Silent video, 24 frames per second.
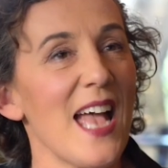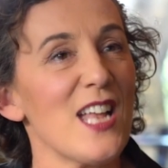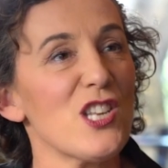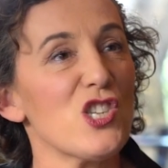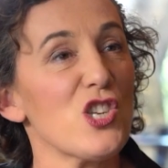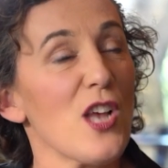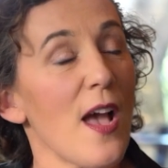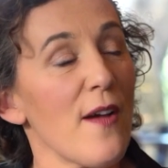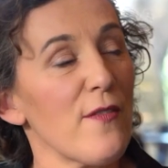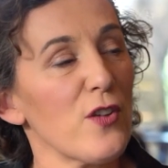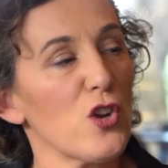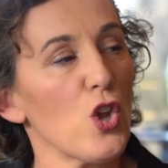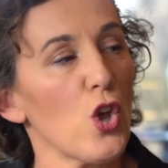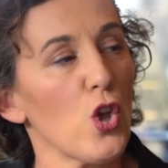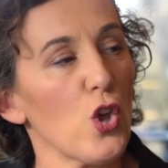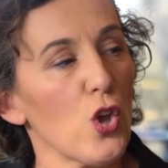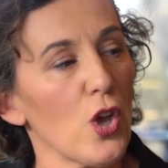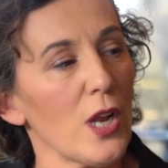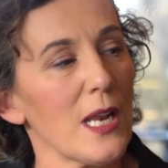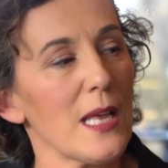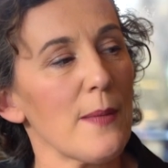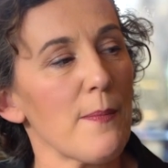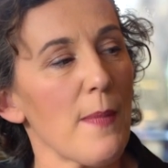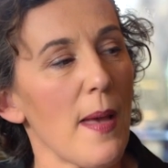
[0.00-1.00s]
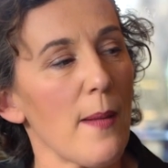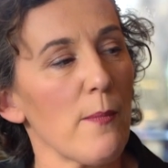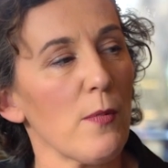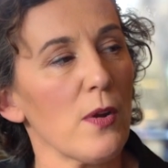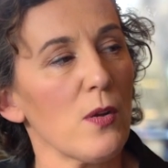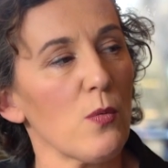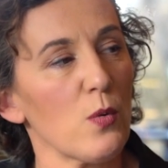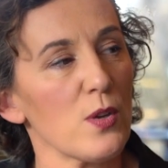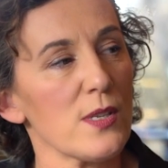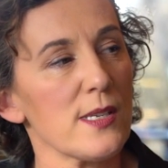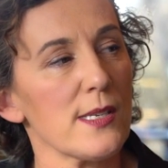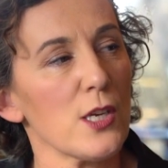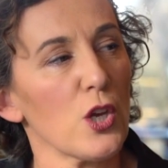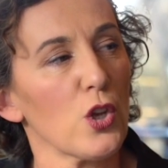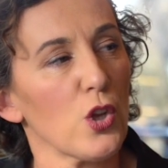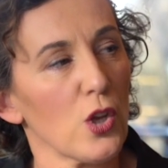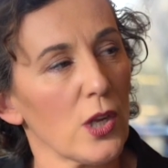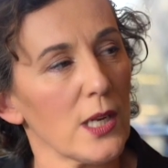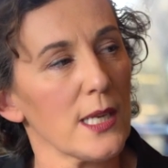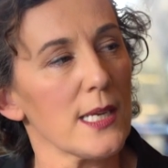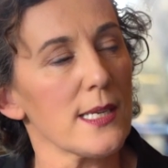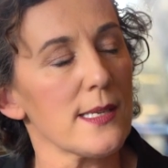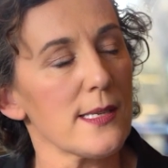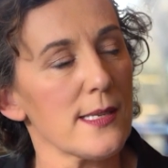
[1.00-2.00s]
Do you have an early memory? What's the
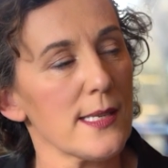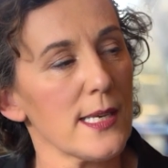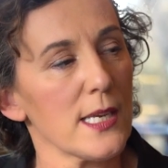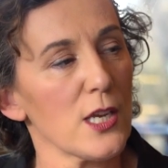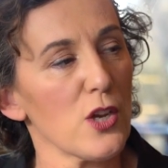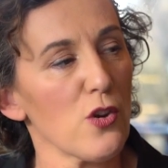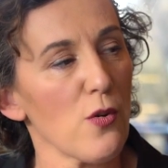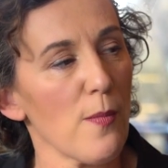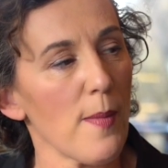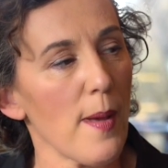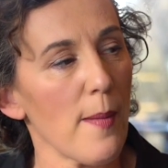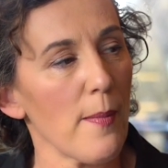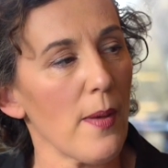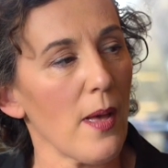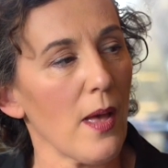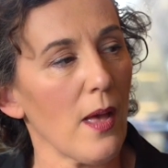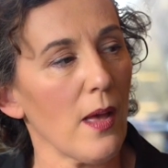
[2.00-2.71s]
earliest thing you remember?